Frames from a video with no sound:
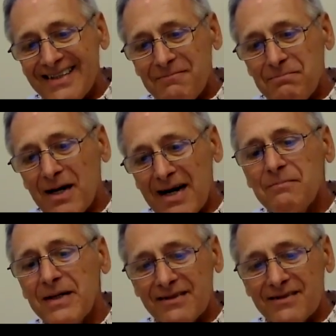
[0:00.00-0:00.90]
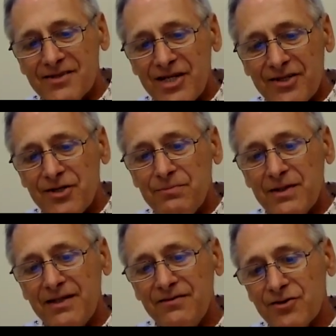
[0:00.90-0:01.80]
parameters
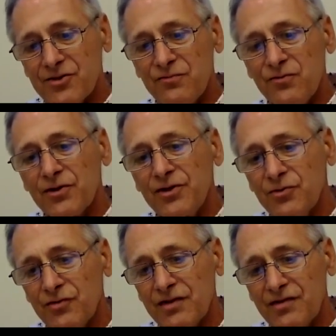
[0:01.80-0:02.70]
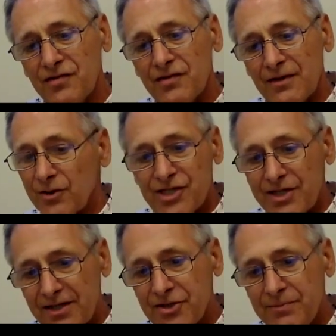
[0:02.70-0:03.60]
ChatGPT version 4 uses, or
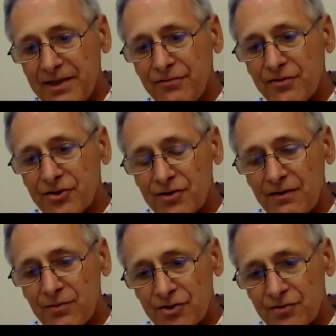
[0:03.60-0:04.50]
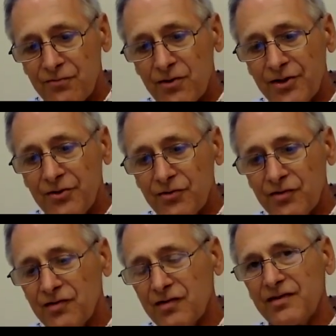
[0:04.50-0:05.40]
GPT version, version 4
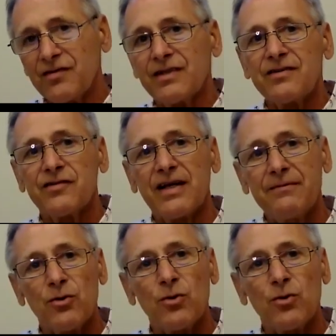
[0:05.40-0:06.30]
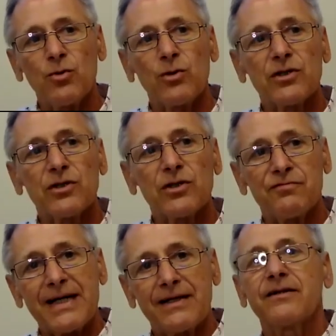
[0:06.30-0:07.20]
uses, is in the same order of
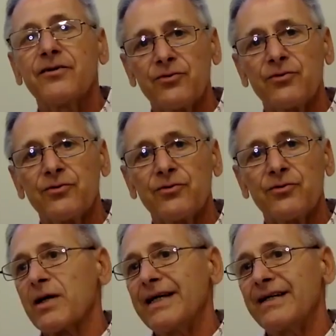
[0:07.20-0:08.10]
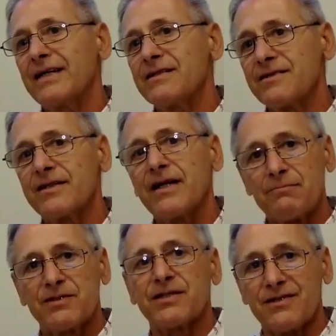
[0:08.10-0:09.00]
magnitude as the human brain has
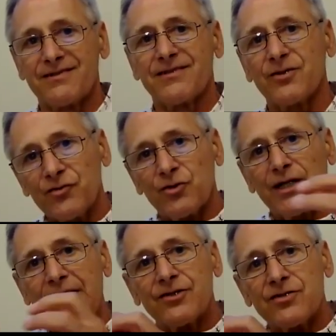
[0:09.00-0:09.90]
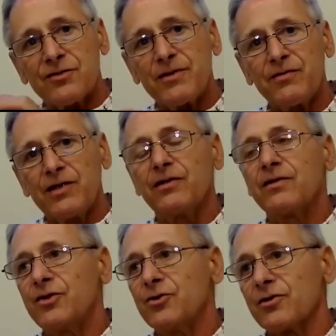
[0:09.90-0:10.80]
synapses, those connections between
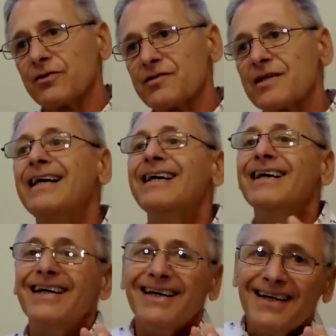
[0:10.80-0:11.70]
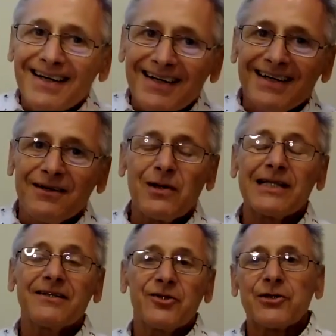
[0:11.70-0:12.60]
neurons. Well, it